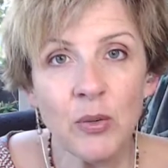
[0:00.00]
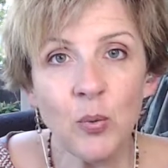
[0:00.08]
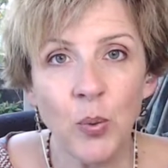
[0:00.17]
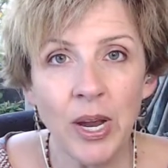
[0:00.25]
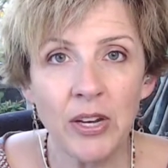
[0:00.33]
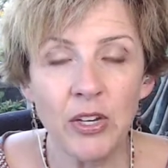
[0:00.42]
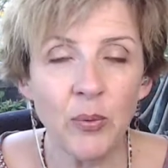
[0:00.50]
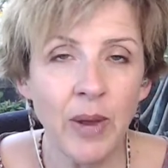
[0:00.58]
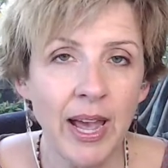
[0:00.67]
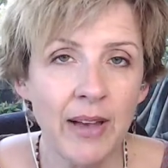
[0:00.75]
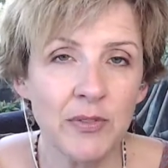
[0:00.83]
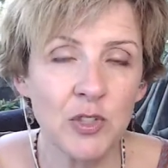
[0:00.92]
when you
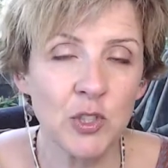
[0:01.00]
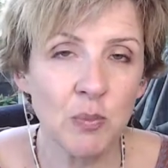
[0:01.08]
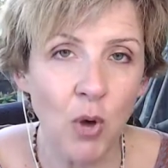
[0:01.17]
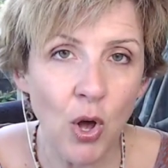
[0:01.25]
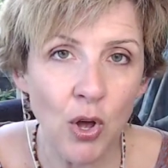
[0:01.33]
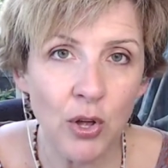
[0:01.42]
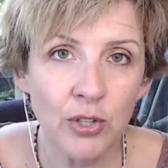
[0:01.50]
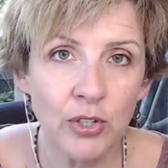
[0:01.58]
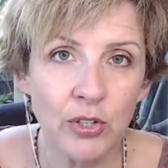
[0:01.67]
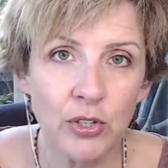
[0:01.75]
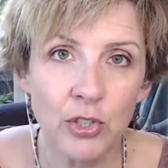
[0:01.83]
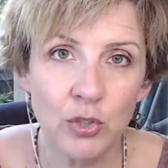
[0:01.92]
have
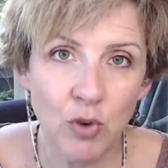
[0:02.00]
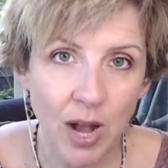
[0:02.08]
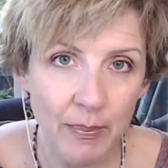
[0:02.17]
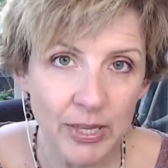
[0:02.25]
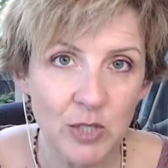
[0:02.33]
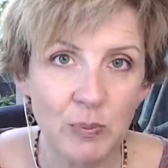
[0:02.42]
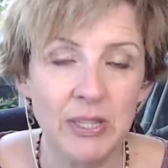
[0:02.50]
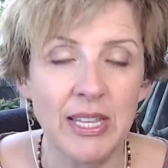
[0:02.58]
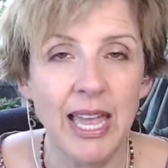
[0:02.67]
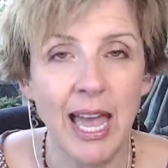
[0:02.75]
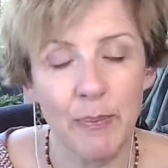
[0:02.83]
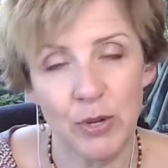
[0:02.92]
smaller traumas but they
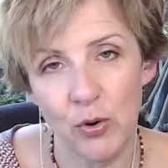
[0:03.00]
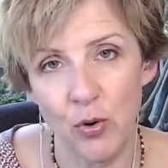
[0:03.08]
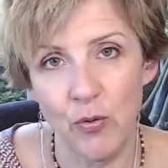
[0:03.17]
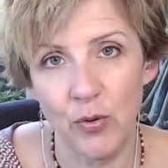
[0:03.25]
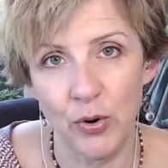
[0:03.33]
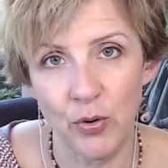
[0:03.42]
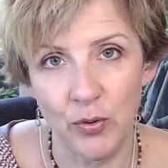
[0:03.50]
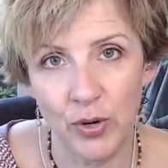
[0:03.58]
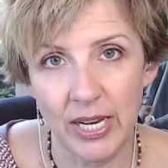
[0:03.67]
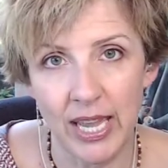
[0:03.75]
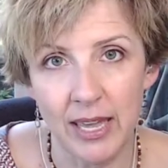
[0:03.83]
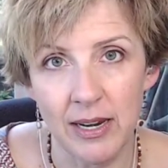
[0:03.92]
happen over and over
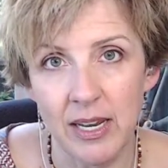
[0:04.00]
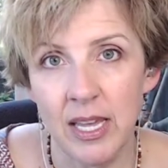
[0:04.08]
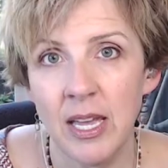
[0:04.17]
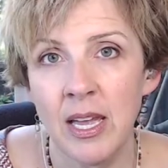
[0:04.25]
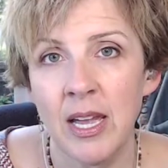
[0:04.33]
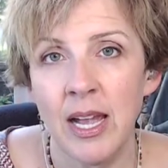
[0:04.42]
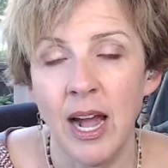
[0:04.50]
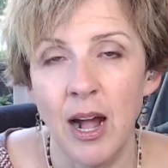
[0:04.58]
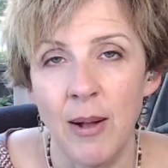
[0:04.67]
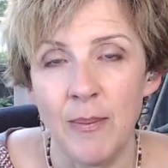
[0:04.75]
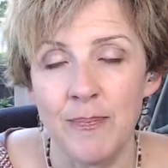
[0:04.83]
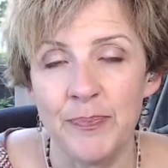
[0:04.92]
again,
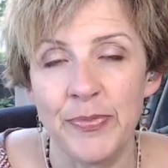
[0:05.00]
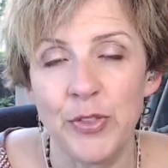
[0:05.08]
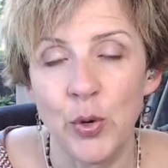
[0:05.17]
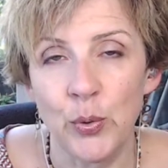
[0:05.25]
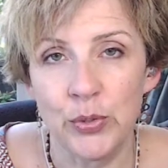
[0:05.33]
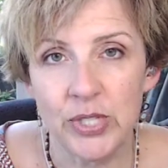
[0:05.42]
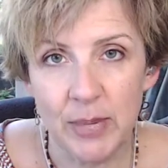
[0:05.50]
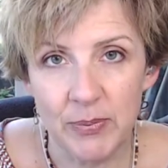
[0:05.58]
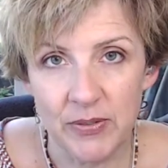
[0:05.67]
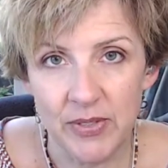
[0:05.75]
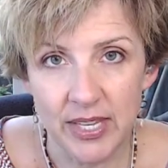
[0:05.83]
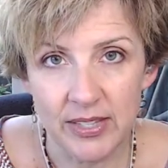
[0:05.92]
those types of
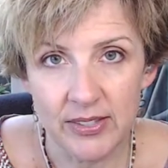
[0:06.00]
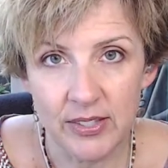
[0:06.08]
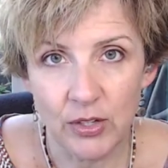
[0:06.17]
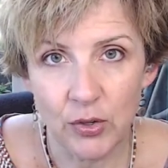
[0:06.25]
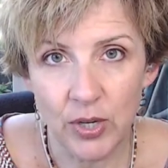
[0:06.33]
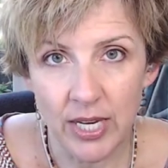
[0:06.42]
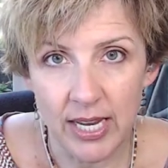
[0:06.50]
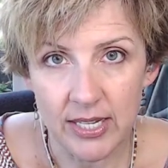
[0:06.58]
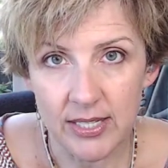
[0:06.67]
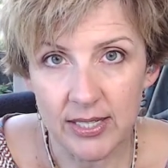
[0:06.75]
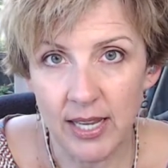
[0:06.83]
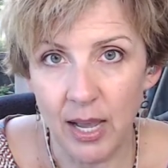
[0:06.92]
things
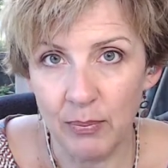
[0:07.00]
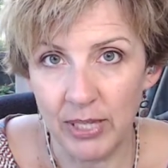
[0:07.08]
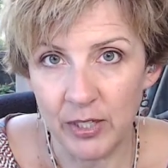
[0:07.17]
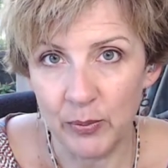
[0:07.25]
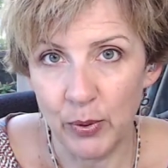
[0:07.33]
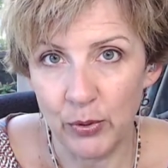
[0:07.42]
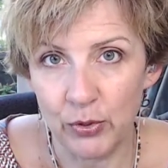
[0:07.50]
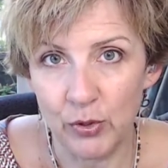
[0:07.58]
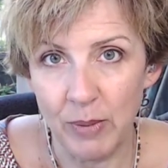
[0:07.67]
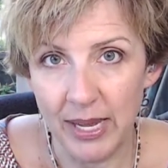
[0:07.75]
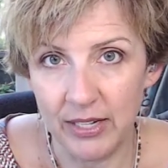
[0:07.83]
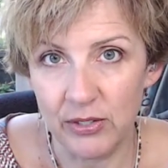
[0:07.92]
create complex
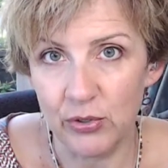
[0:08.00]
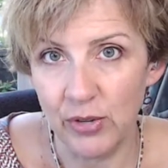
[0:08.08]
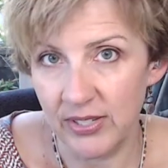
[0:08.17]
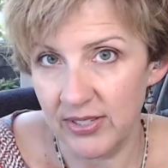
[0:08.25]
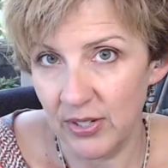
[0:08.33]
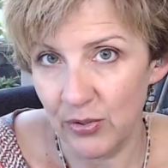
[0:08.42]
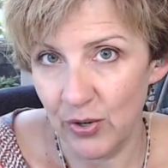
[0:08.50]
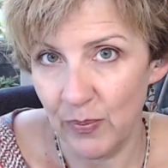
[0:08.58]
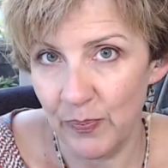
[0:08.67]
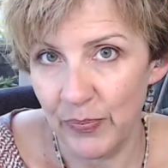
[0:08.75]
post-traumatic stress syndrome.